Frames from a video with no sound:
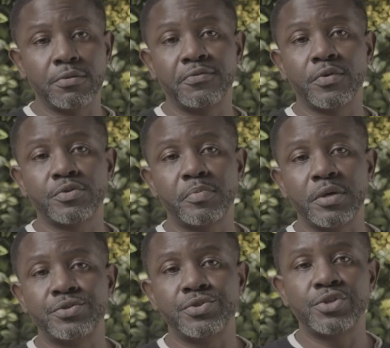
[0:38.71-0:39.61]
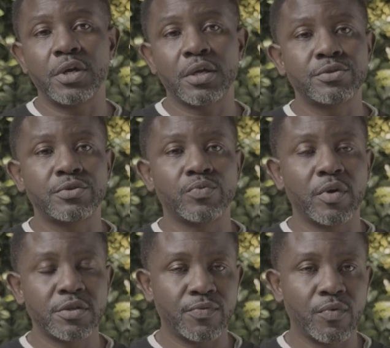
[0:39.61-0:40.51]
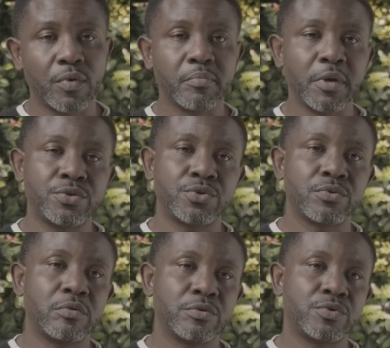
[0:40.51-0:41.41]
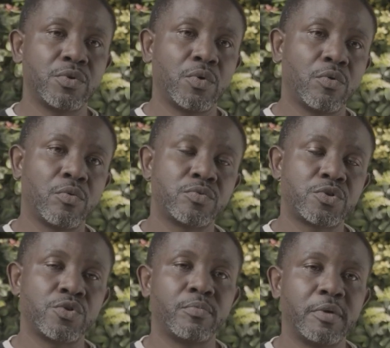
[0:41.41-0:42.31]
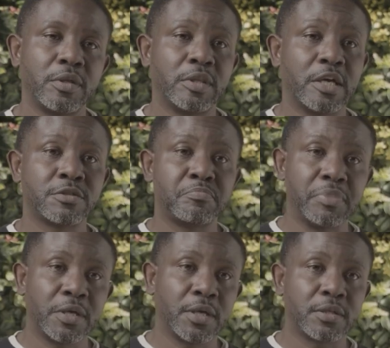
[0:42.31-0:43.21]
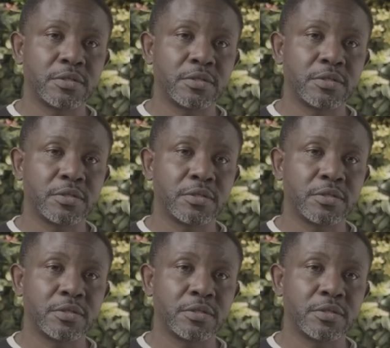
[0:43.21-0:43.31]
the first place to check is the reservoir. Make sure there's no tubing that's bent